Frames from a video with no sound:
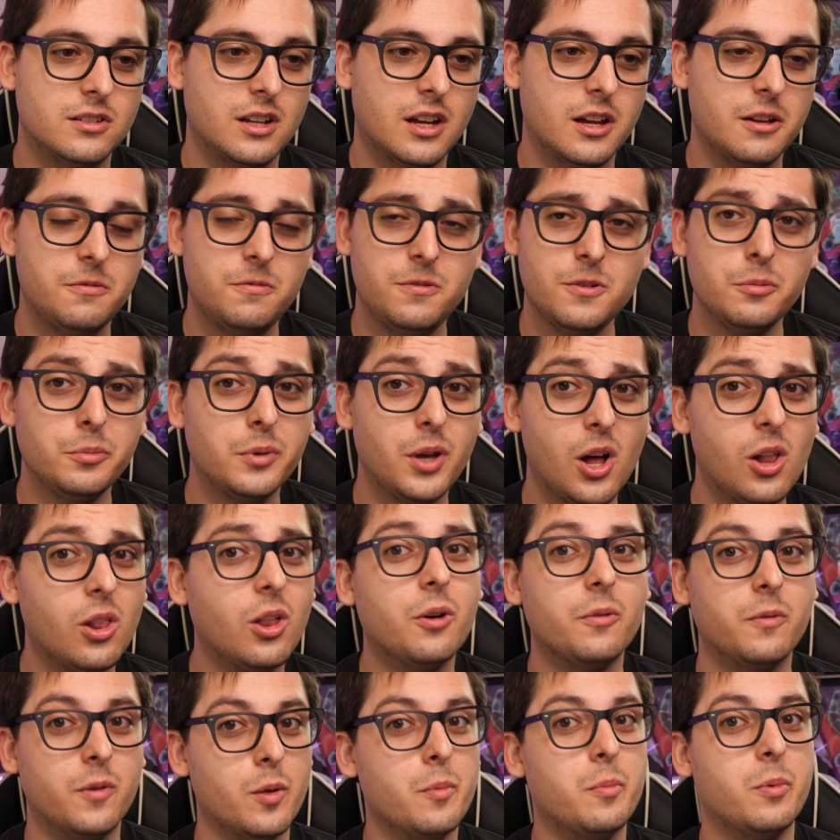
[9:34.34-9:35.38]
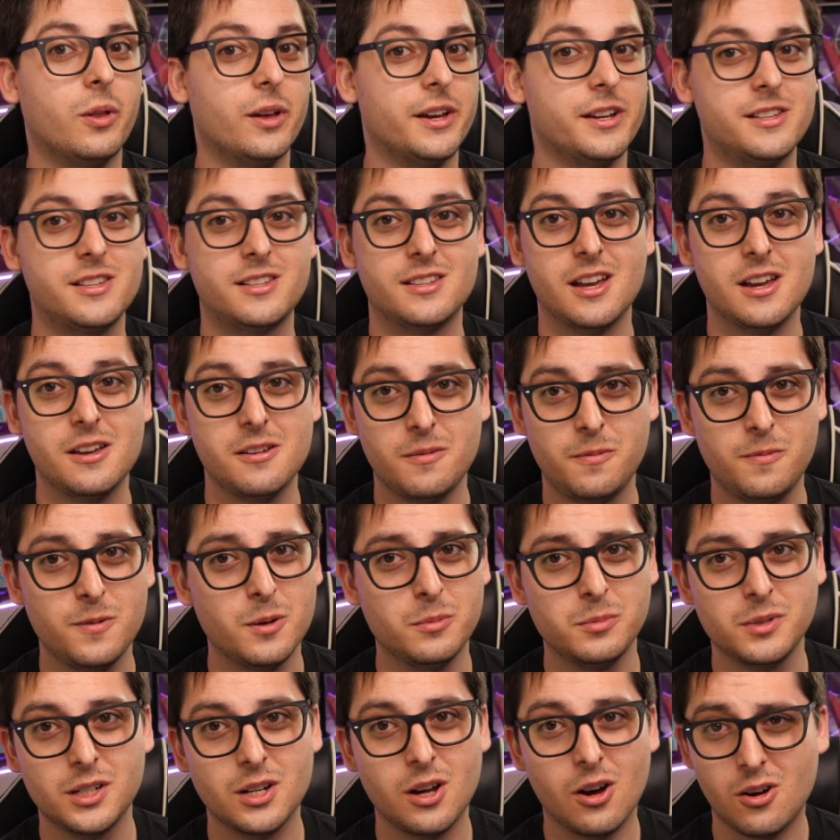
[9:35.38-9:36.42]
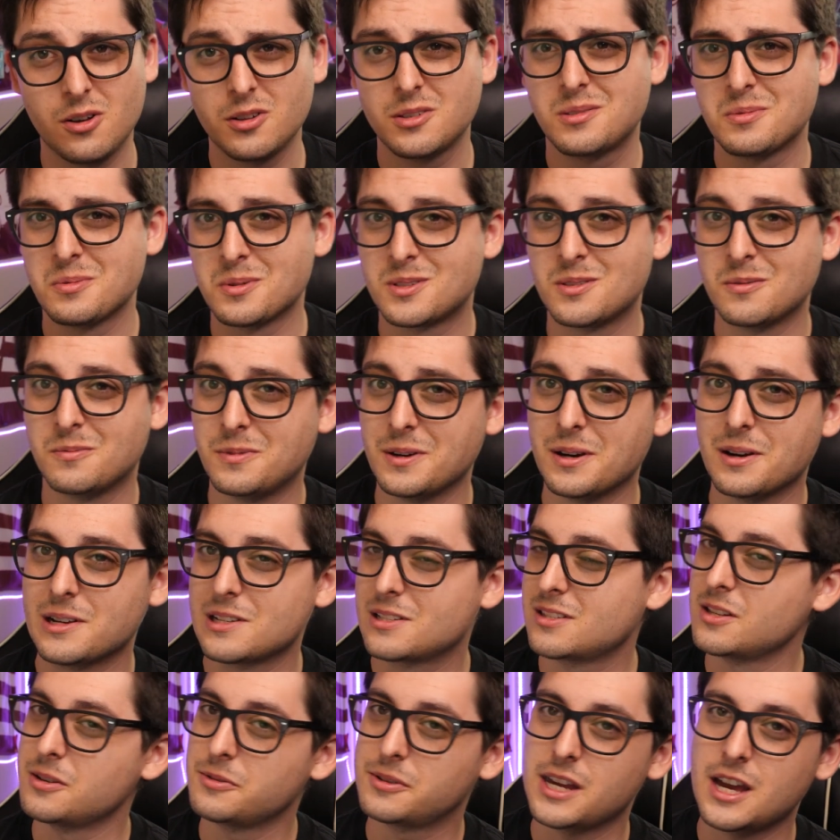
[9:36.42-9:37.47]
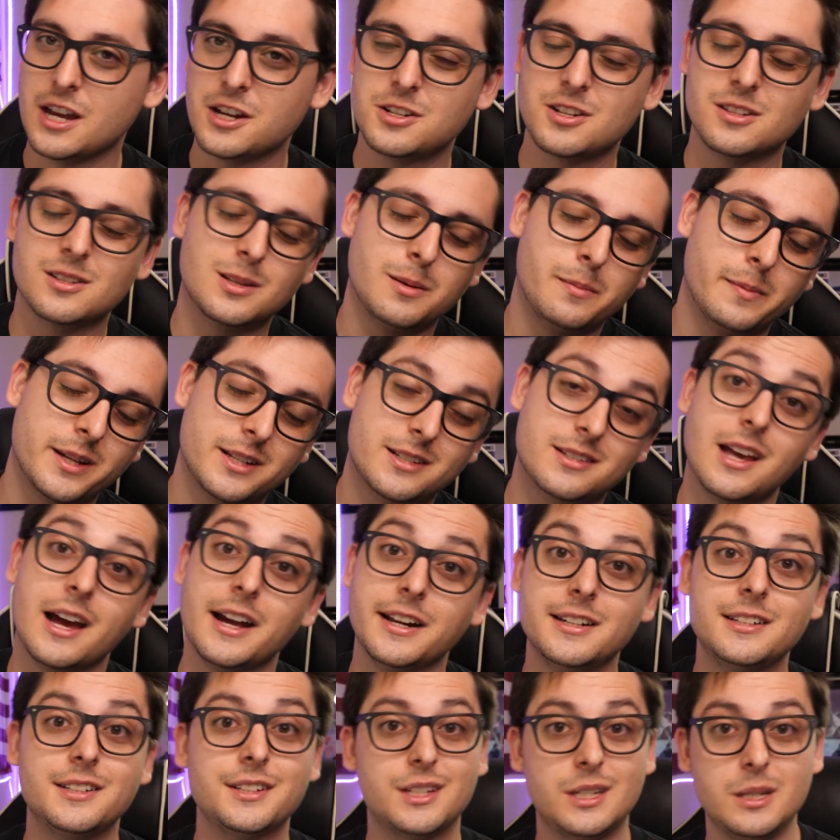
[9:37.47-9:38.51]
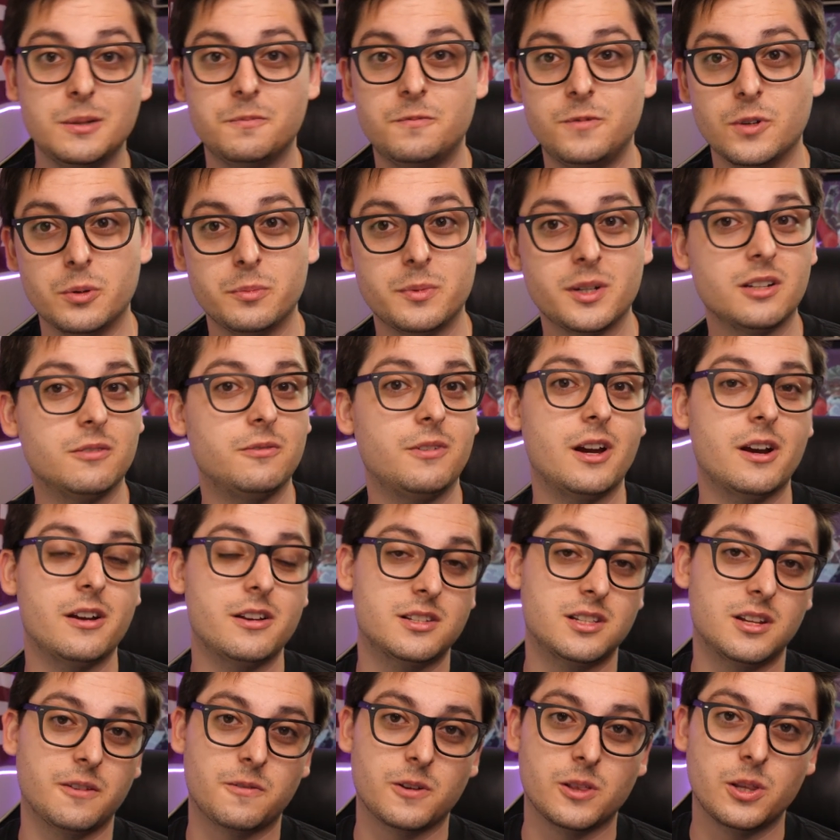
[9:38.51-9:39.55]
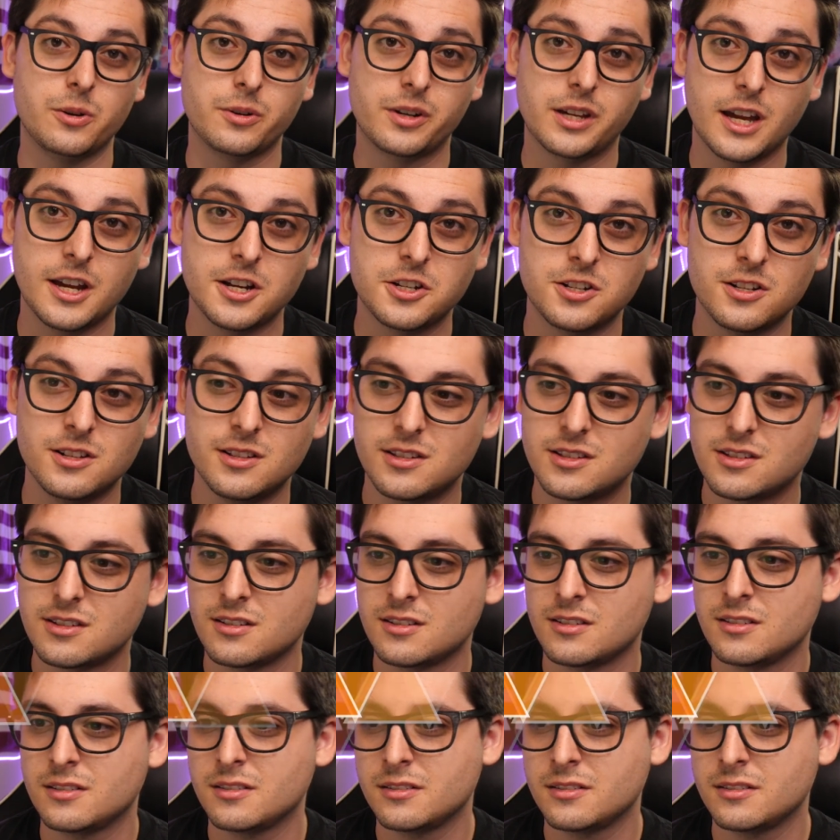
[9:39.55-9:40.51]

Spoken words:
I filmed all over the place. I have filmed in all sorts of various locations. I'm excited to keep filming in various different locations.